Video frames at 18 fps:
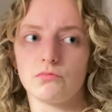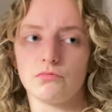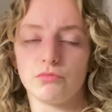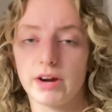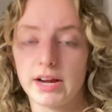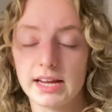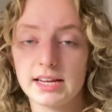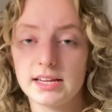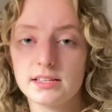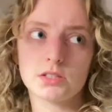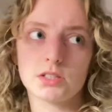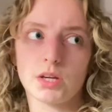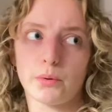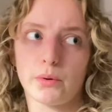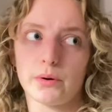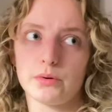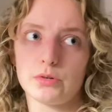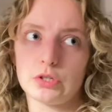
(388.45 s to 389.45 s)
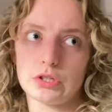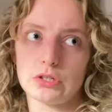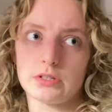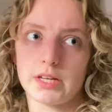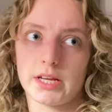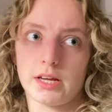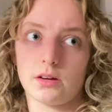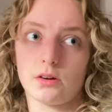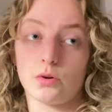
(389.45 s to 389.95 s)
race. So I was just
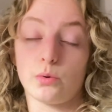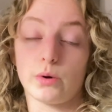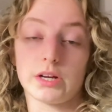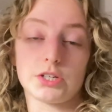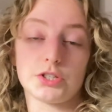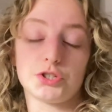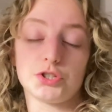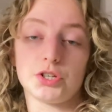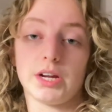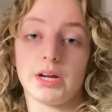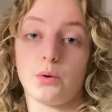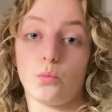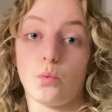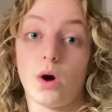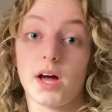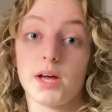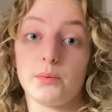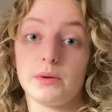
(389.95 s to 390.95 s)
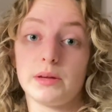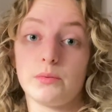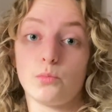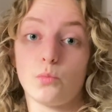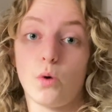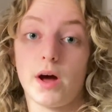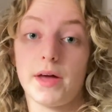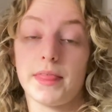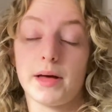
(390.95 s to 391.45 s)
like questioning
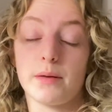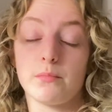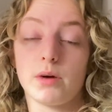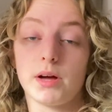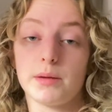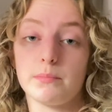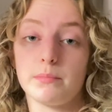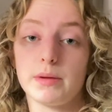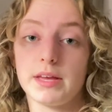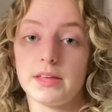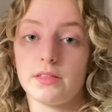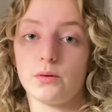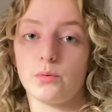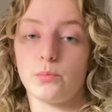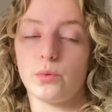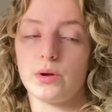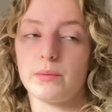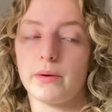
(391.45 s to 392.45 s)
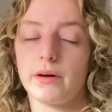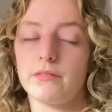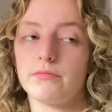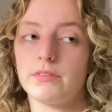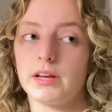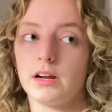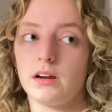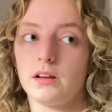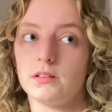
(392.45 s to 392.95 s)
why that might be, that we might
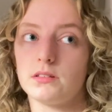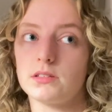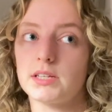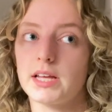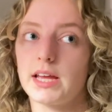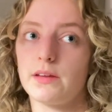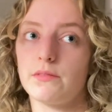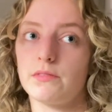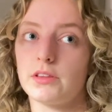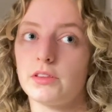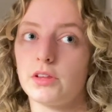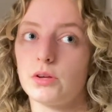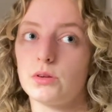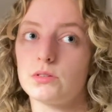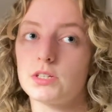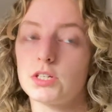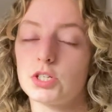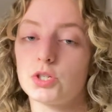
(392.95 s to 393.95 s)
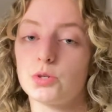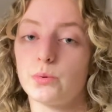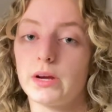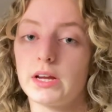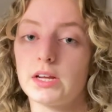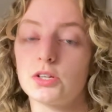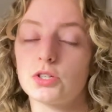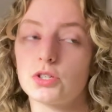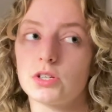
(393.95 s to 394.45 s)
feel unsafe in those
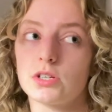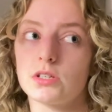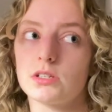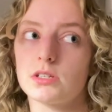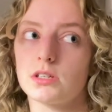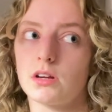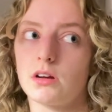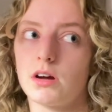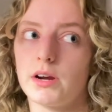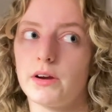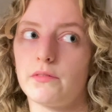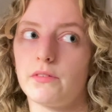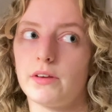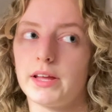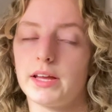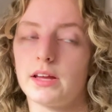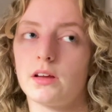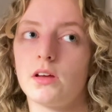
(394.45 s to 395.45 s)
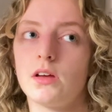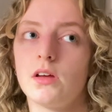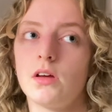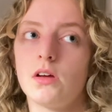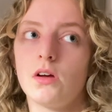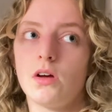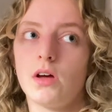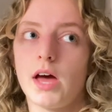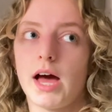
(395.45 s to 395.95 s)
situations, and kind of like
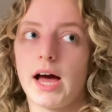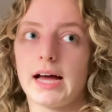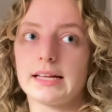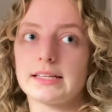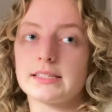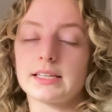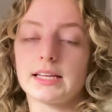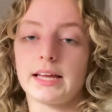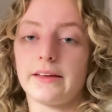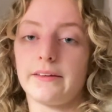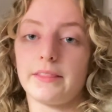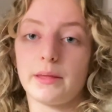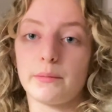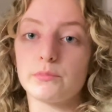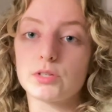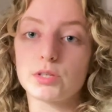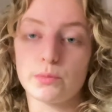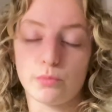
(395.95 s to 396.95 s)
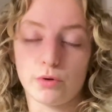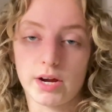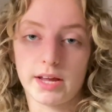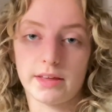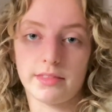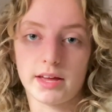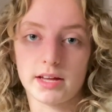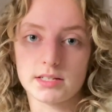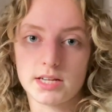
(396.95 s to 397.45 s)
asking them to
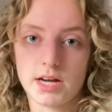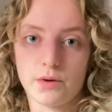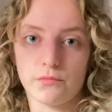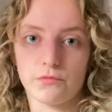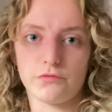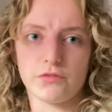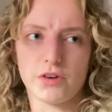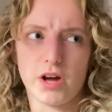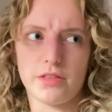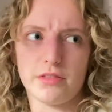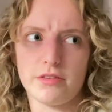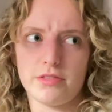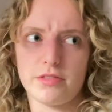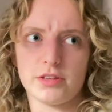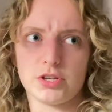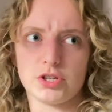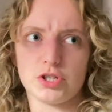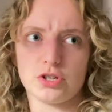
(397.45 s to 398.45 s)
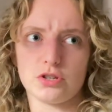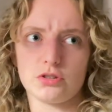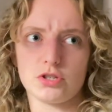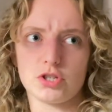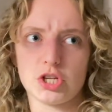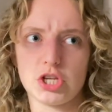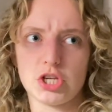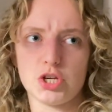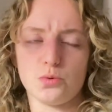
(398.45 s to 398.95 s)
break that down further than
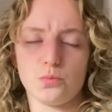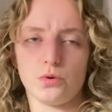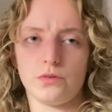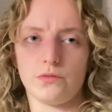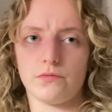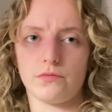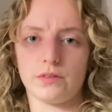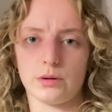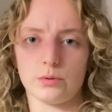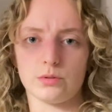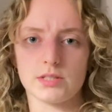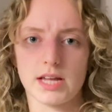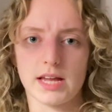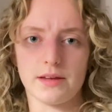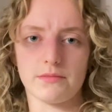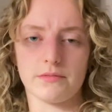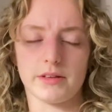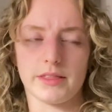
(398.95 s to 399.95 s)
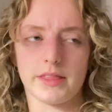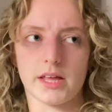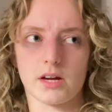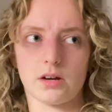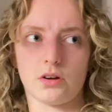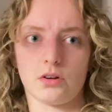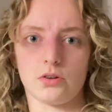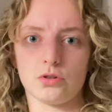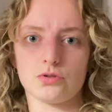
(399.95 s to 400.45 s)
just you wouldn't feel safe in that
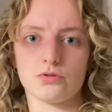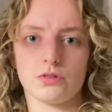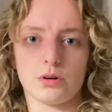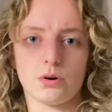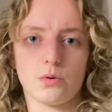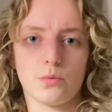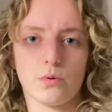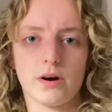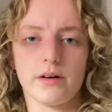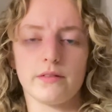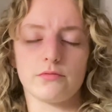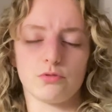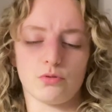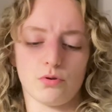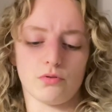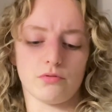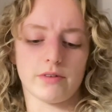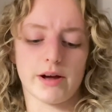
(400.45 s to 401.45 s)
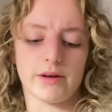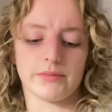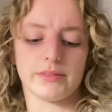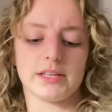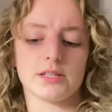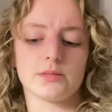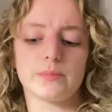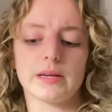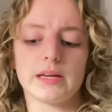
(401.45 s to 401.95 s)
country or whatever, or around
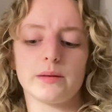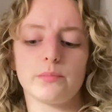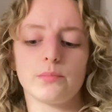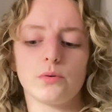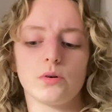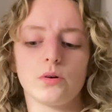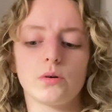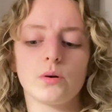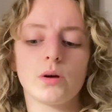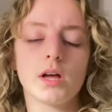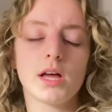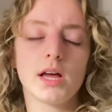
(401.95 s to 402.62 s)
these people.